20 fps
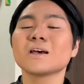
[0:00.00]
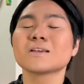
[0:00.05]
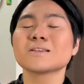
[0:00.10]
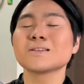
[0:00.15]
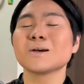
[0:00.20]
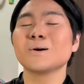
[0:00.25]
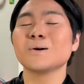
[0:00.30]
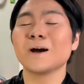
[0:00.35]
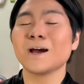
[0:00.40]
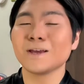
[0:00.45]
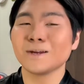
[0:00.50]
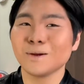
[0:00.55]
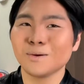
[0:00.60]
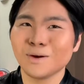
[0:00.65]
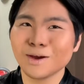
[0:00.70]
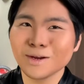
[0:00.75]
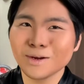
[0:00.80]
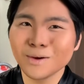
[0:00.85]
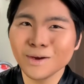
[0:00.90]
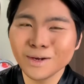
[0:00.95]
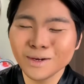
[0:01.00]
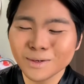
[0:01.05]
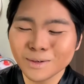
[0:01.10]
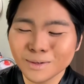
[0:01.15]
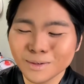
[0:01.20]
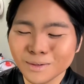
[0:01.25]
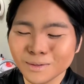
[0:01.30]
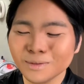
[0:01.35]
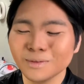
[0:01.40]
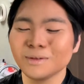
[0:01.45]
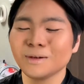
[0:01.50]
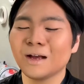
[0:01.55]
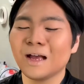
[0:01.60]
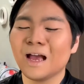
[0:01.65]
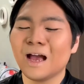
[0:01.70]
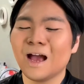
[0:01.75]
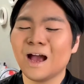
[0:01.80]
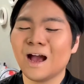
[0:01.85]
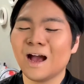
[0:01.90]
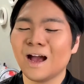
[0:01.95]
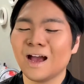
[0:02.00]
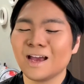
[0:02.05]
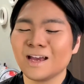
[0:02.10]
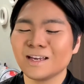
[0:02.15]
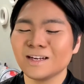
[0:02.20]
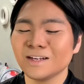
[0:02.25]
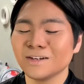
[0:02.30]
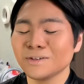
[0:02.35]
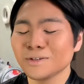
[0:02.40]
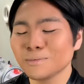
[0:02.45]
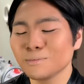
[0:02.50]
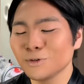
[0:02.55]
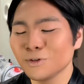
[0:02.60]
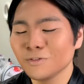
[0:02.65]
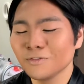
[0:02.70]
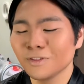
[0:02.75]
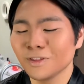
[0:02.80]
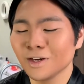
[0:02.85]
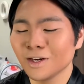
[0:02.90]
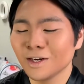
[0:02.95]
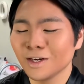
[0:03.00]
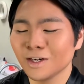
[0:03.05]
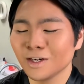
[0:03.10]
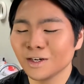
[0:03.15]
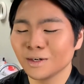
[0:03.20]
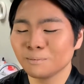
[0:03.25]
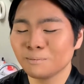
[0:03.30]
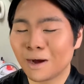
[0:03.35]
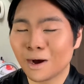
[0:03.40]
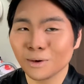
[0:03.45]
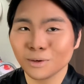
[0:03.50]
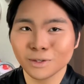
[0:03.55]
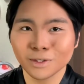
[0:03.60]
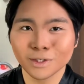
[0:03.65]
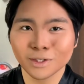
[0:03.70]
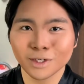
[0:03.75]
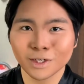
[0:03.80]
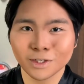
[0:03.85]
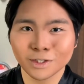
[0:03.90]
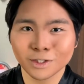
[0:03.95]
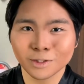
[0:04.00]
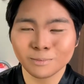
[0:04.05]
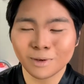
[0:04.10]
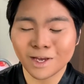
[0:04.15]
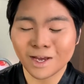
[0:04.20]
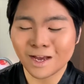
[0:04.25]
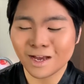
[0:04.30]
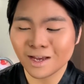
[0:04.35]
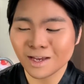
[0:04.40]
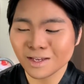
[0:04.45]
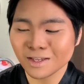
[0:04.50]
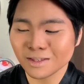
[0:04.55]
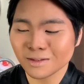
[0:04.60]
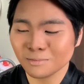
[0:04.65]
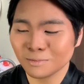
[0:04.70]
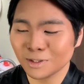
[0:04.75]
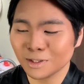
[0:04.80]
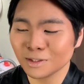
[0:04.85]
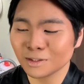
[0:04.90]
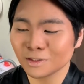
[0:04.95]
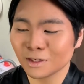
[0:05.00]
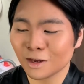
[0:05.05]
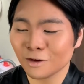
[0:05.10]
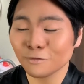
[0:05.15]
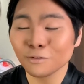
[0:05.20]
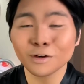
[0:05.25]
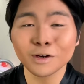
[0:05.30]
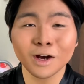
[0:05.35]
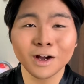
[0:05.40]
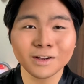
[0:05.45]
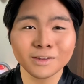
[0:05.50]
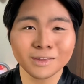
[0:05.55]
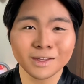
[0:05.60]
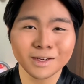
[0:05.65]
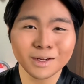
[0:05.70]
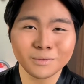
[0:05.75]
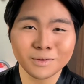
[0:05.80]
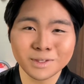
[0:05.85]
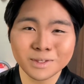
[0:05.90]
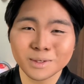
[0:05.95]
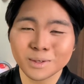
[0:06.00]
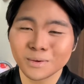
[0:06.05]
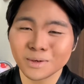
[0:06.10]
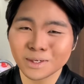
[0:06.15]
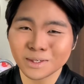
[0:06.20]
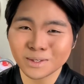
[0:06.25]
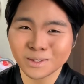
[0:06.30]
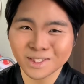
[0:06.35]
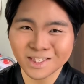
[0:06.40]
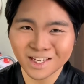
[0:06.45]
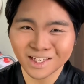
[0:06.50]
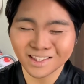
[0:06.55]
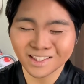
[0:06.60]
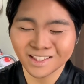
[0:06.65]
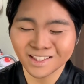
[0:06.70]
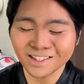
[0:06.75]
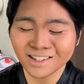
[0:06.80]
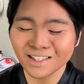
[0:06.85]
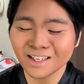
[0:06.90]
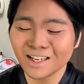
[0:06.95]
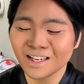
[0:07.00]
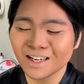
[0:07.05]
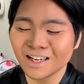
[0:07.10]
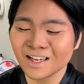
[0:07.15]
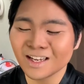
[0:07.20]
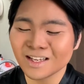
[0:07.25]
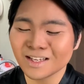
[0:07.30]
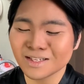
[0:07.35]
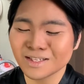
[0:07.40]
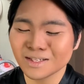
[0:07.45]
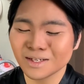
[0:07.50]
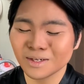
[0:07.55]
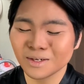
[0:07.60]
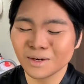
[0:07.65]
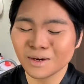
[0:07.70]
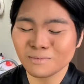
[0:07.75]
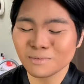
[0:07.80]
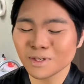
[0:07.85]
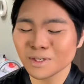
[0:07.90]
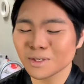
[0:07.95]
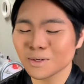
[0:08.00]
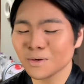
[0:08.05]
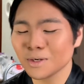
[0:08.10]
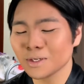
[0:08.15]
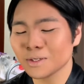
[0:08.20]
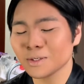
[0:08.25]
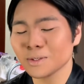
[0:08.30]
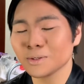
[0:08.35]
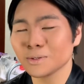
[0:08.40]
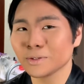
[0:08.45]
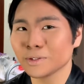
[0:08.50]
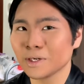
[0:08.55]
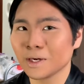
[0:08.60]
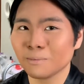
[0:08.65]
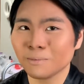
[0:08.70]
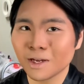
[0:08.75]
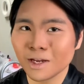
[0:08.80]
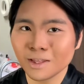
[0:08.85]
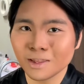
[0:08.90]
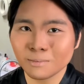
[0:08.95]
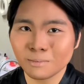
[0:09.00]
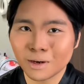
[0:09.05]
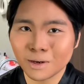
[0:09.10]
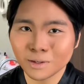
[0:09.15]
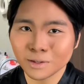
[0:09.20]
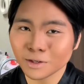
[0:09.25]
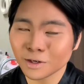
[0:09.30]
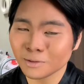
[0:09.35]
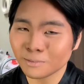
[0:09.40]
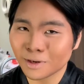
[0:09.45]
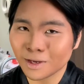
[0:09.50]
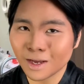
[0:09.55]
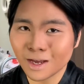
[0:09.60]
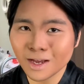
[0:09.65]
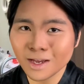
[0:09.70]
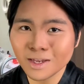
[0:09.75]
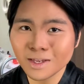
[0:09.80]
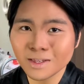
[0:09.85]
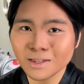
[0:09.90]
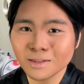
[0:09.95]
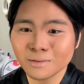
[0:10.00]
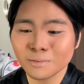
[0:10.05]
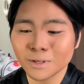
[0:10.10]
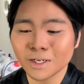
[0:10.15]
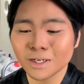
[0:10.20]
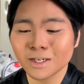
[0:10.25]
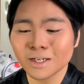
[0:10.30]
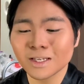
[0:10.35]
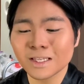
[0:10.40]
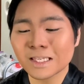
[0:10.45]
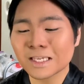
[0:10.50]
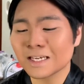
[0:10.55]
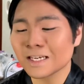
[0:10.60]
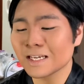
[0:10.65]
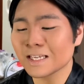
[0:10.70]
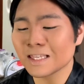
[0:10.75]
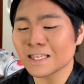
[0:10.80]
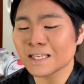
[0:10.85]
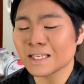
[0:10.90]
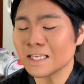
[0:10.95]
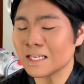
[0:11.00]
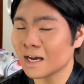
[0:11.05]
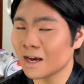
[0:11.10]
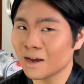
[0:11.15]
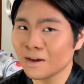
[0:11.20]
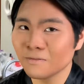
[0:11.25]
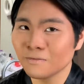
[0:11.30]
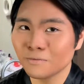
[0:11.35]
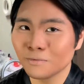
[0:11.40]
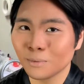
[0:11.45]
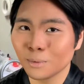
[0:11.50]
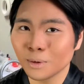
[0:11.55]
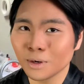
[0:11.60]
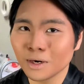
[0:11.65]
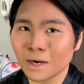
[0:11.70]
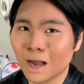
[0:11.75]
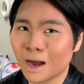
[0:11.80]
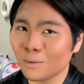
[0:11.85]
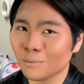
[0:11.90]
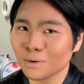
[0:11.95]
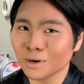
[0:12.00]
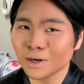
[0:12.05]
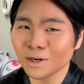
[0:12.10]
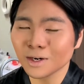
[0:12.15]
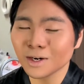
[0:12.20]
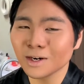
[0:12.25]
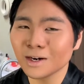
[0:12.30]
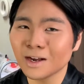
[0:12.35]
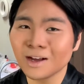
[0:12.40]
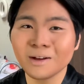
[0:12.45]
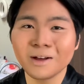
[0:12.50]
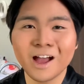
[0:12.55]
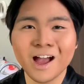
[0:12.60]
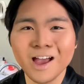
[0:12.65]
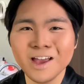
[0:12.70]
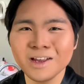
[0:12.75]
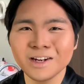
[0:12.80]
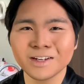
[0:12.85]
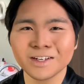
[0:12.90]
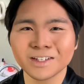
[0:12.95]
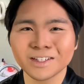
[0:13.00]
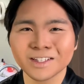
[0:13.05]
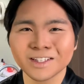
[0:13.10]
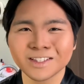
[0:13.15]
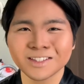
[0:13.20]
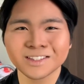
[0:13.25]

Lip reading: So I know, I did remove the powder under my eyes, but I forgot that I was going to set it. So I'm just going to reapply the powder on my eyes because it's time for our eye look.